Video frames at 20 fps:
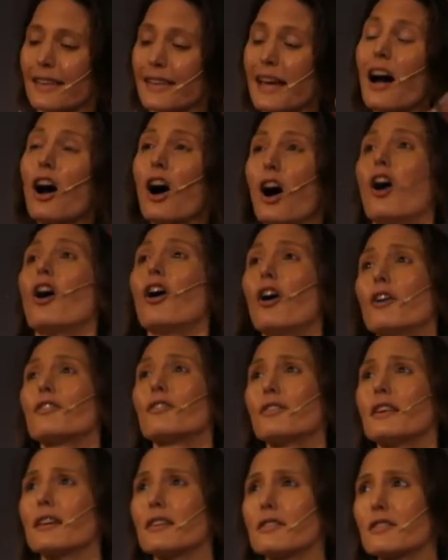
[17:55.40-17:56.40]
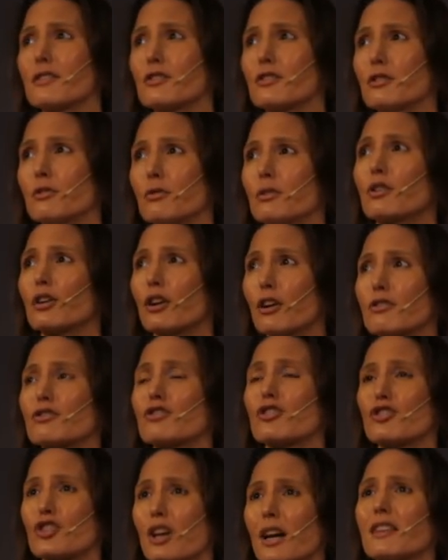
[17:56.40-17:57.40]
They're hard things to do.
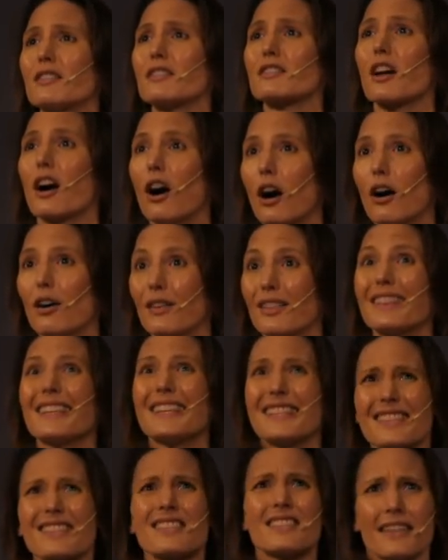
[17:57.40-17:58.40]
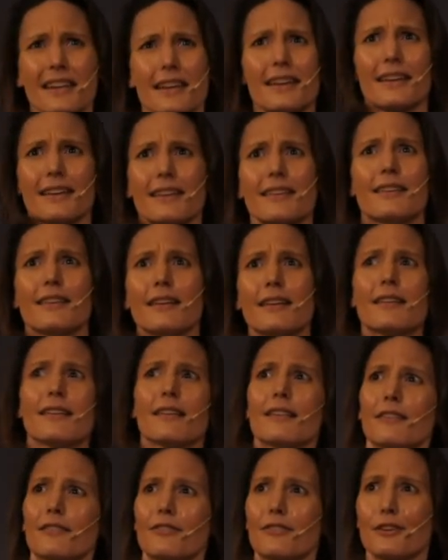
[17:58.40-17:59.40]
Culture change is hard. Listening
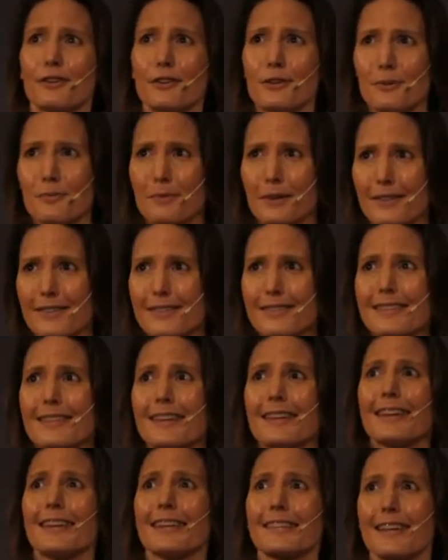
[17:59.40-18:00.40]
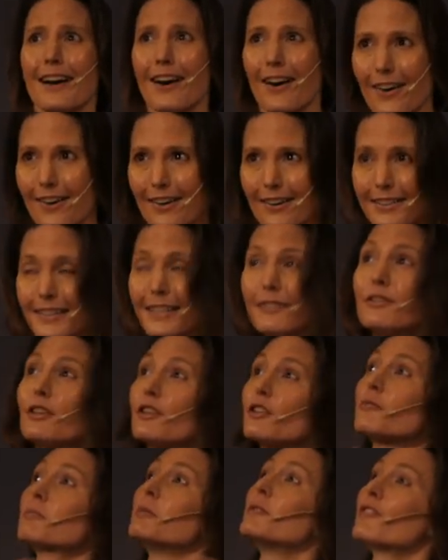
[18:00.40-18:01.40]
for humans is hard, even
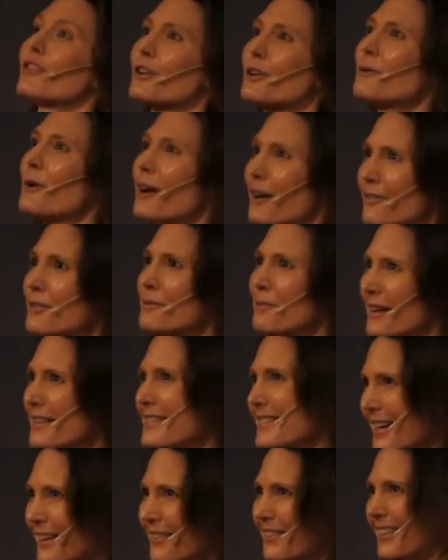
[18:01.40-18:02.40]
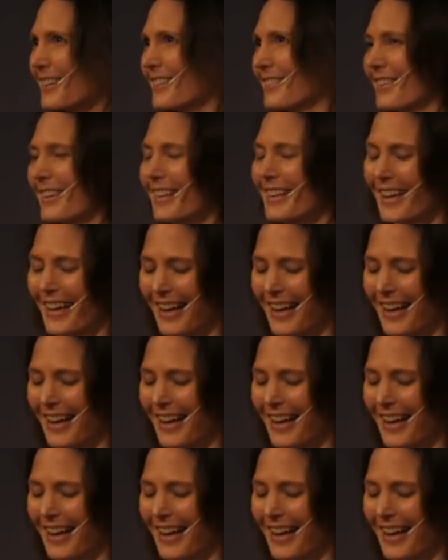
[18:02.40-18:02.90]
though you've been very quiet for the past hour. Thank you.